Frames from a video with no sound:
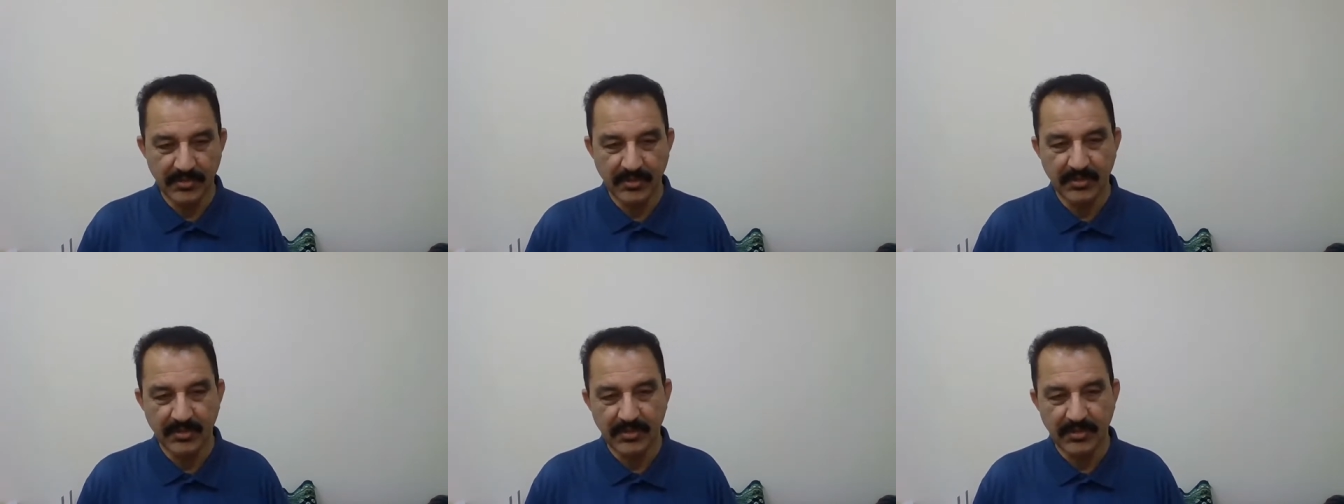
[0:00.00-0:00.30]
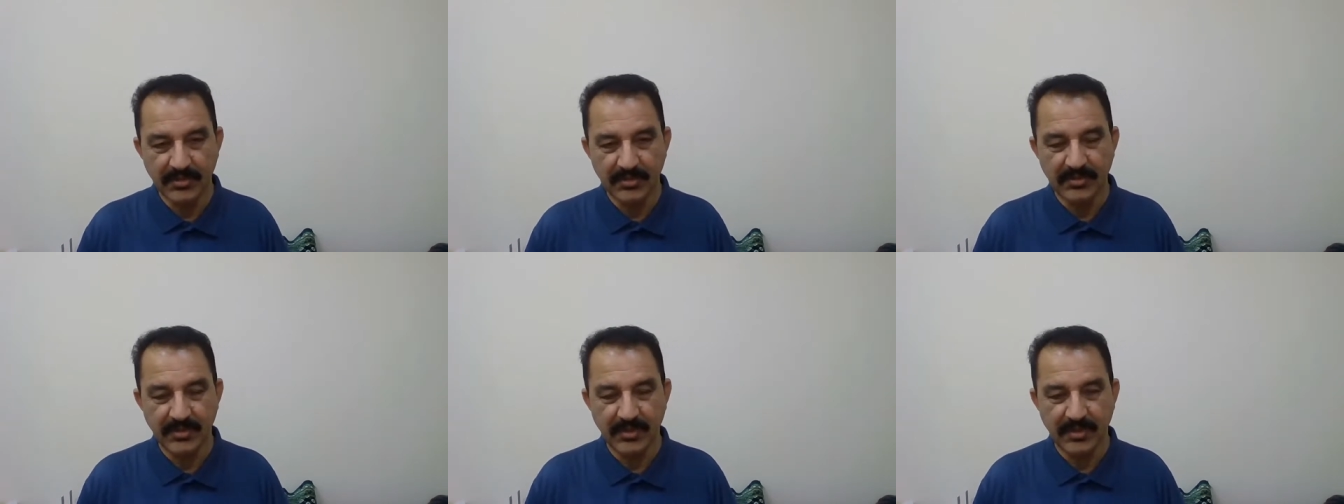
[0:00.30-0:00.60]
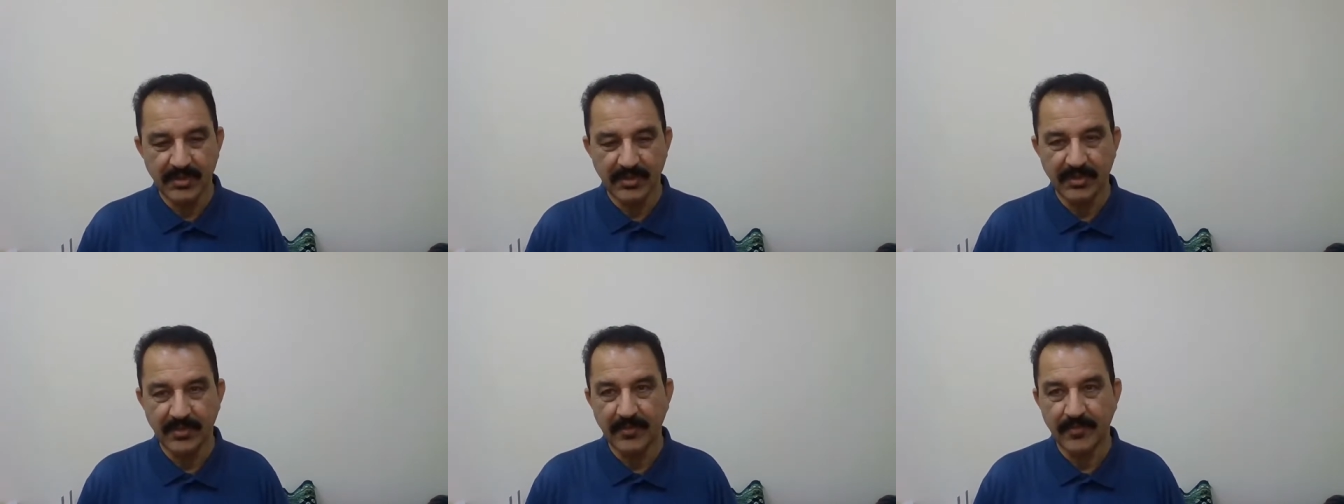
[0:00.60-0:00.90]
This is
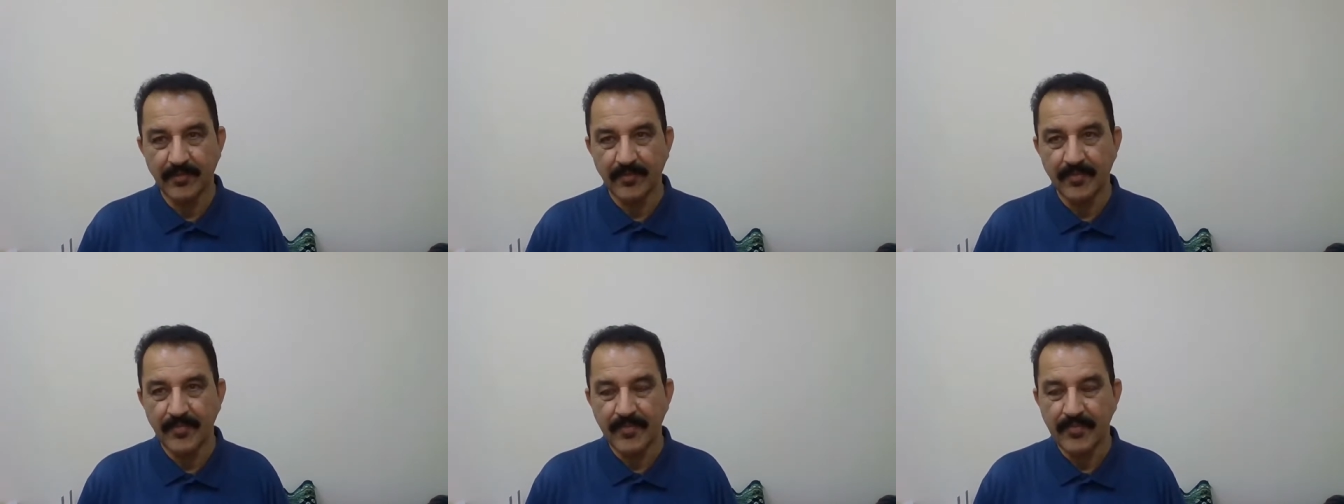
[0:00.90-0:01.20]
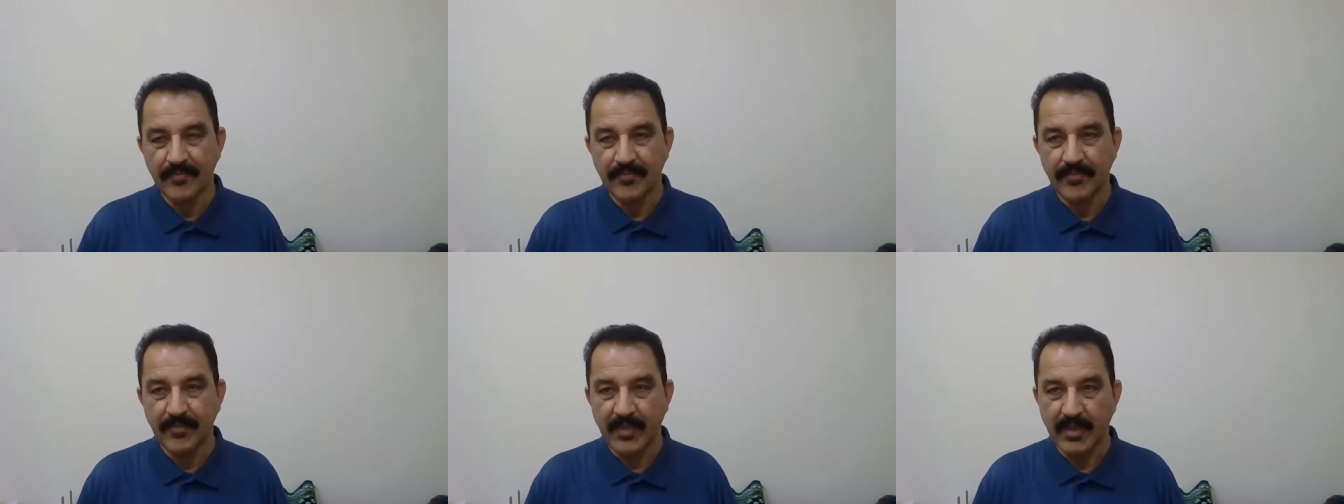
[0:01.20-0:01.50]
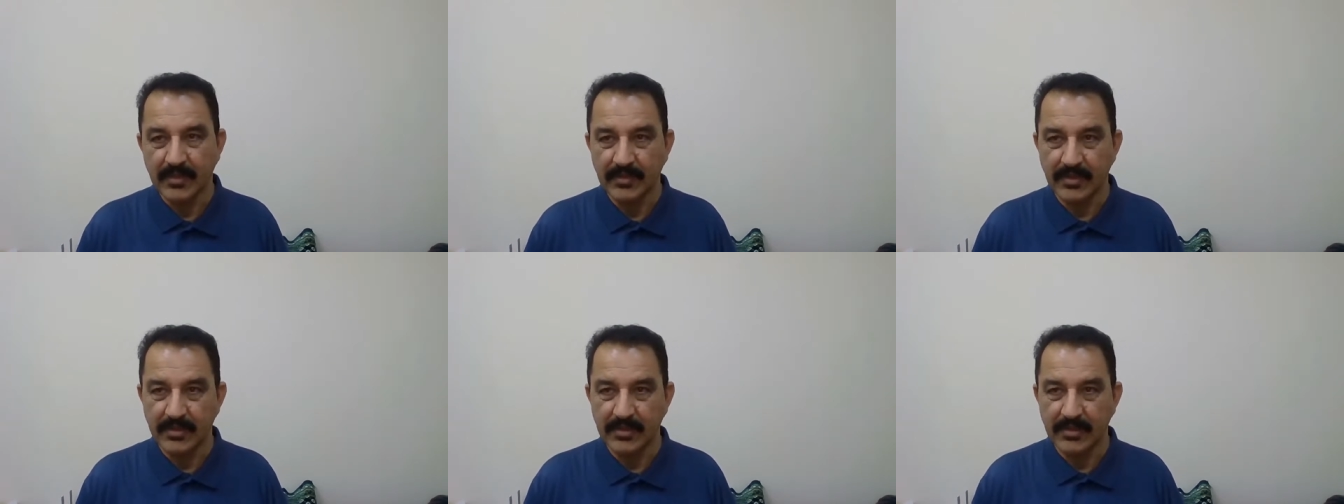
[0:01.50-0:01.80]
in
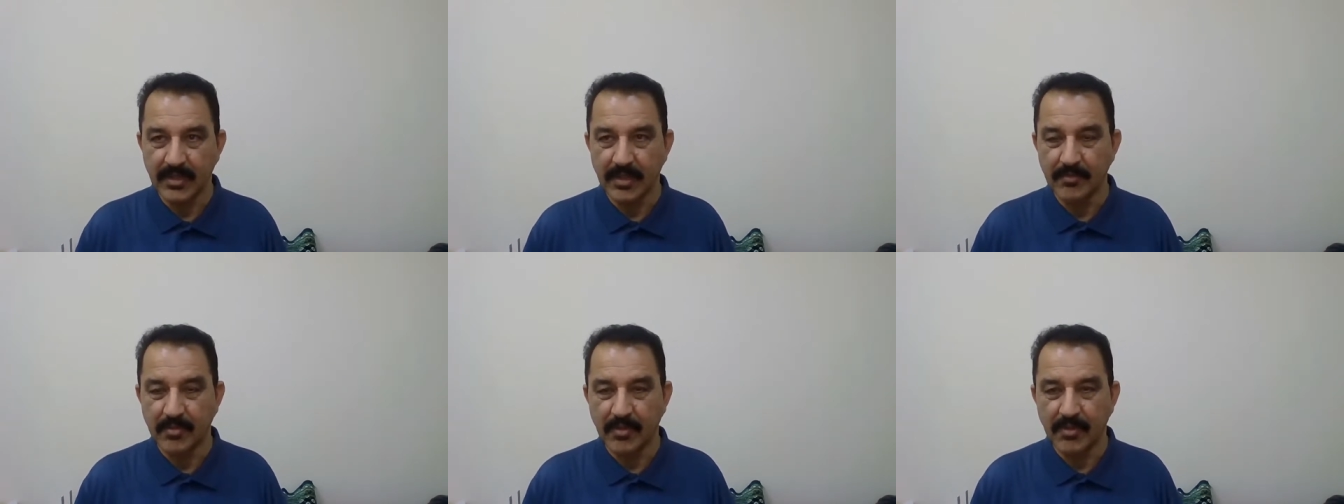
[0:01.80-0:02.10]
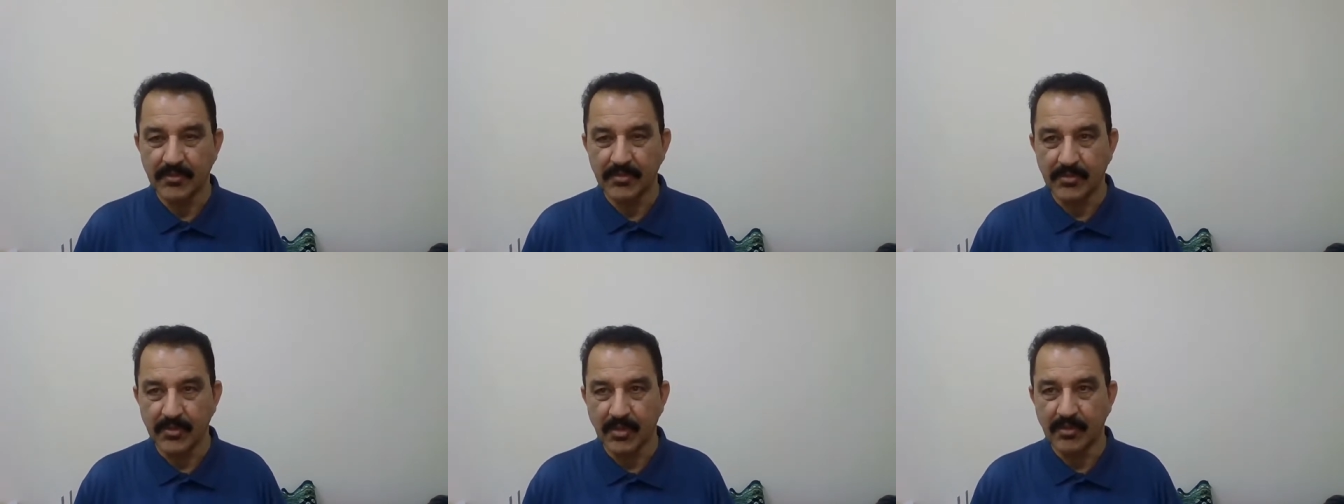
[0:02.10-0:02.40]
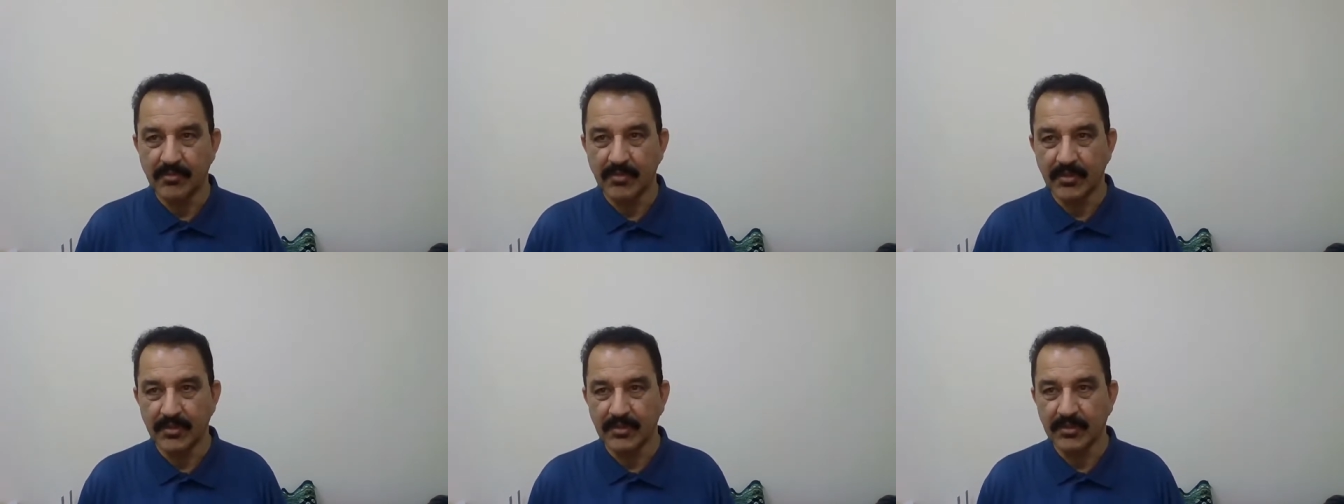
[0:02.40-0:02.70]
the shape of
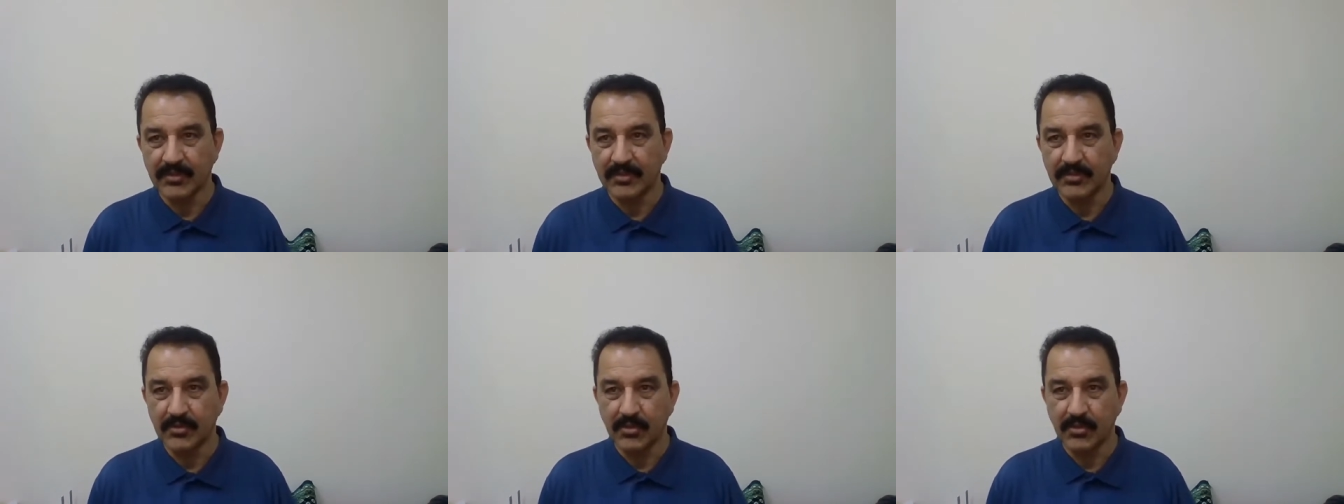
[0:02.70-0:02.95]
stormwater.